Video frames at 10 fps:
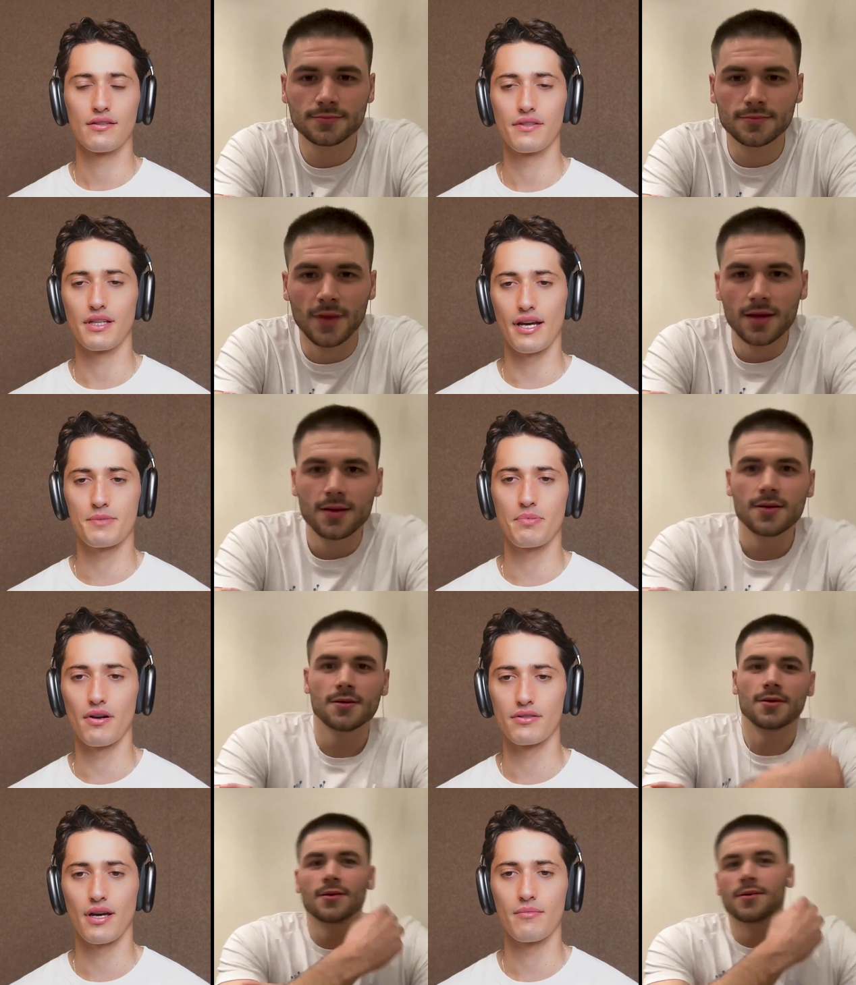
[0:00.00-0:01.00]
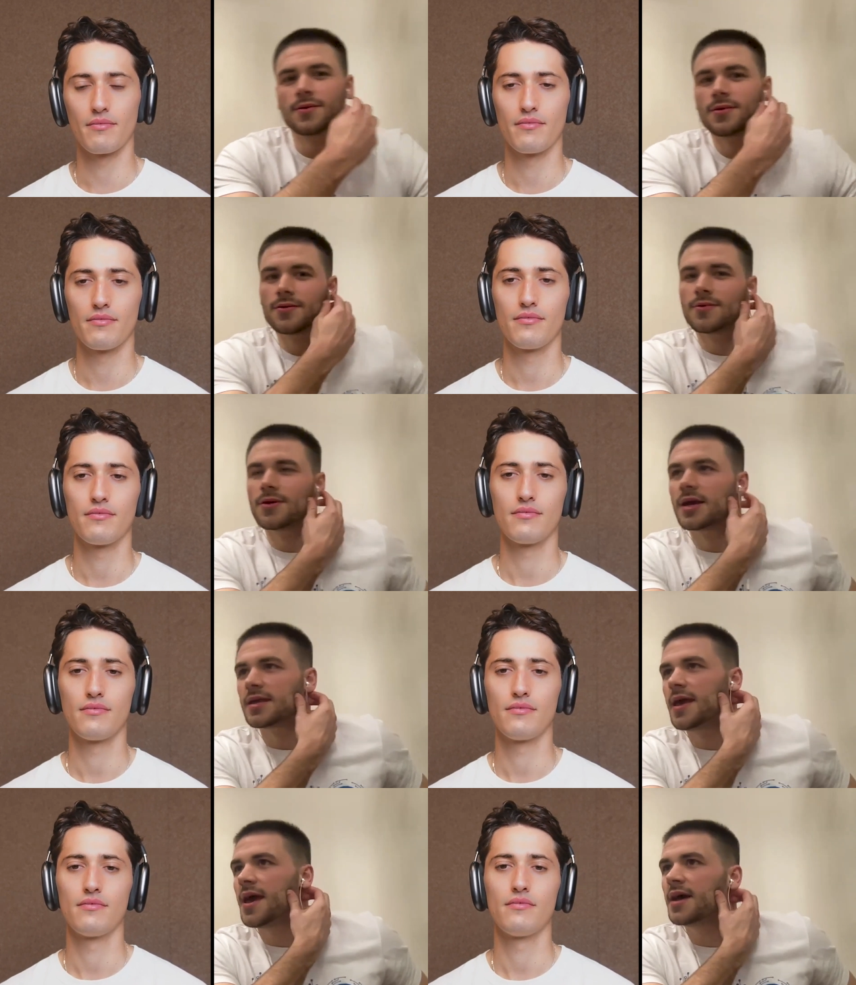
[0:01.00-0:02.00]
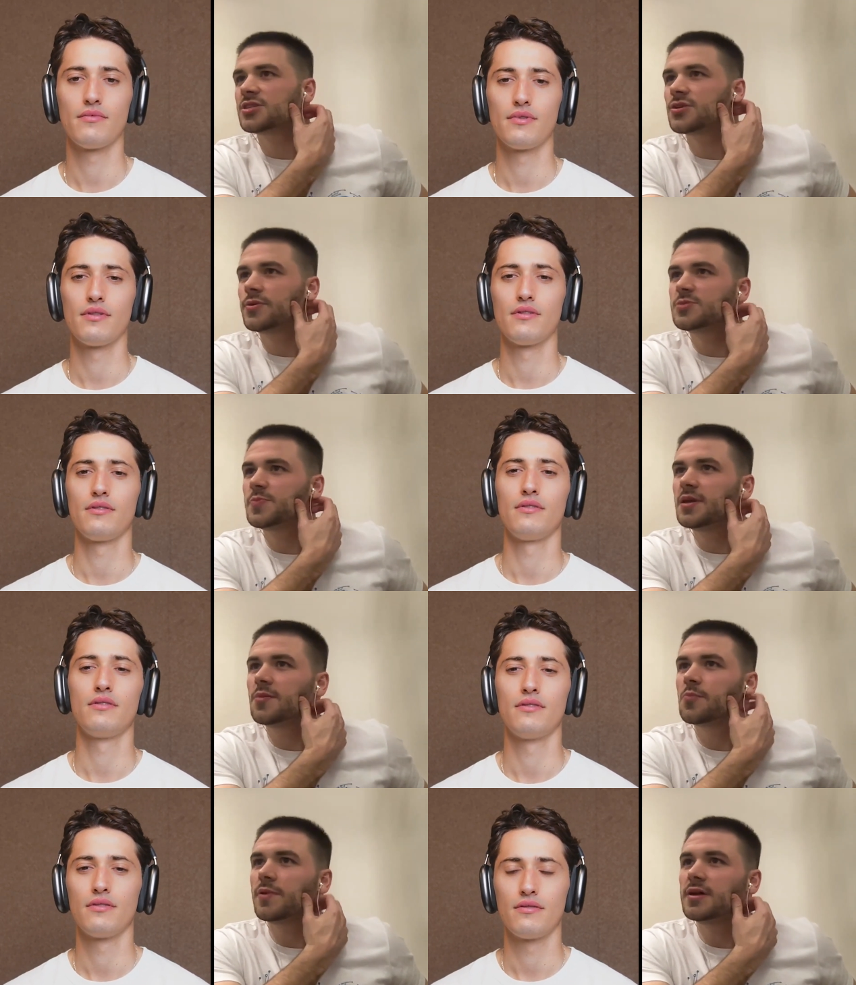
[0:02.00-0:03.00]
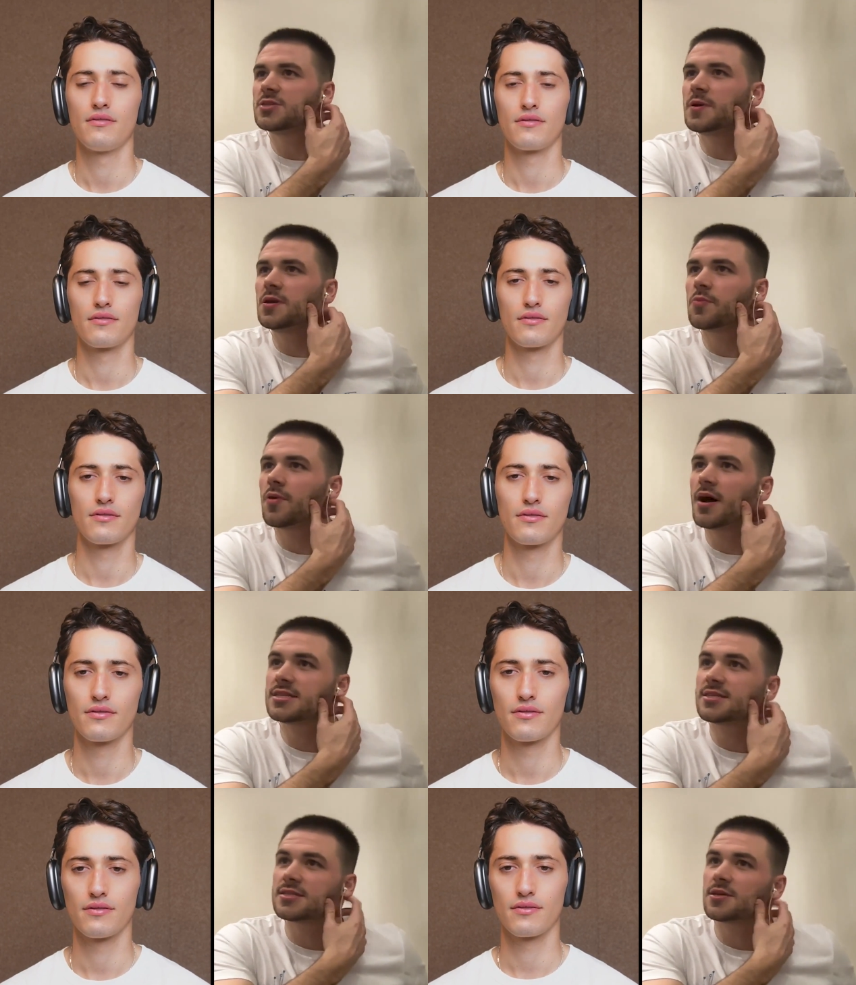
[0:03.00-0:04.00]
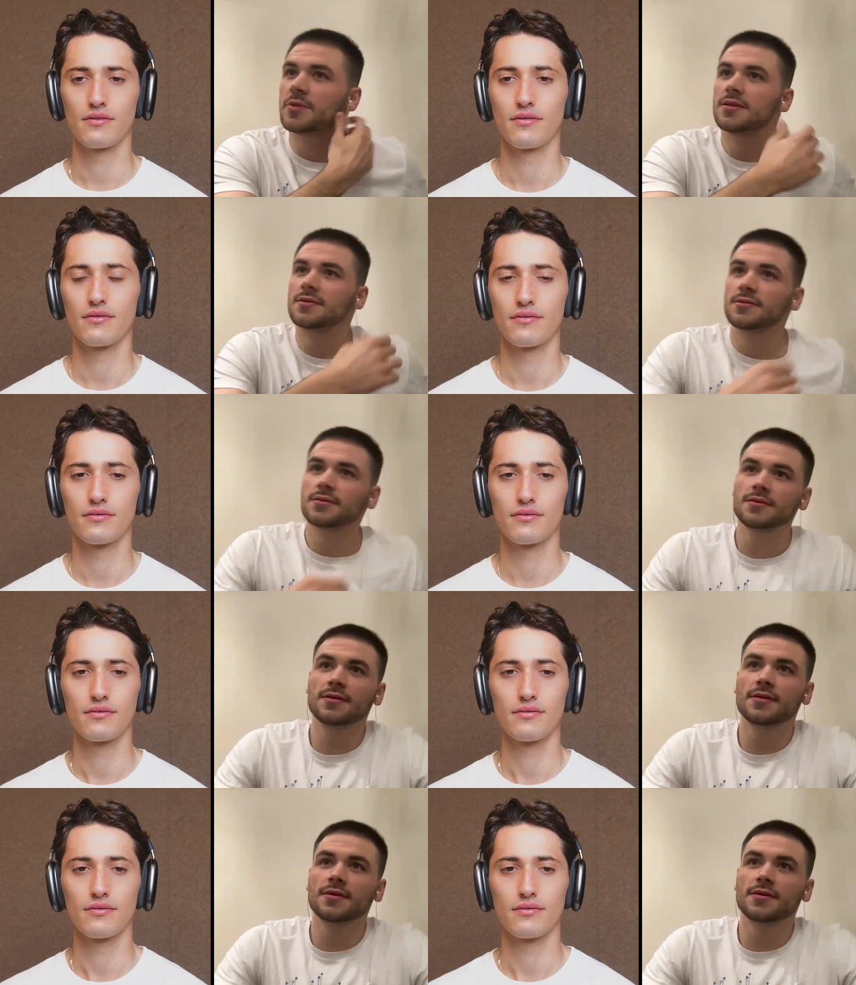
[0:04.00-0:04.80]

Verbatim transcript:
Speaker 1: for the next prototype?
Speaker 2: Yeah, so it's been a it's been a process. I mean,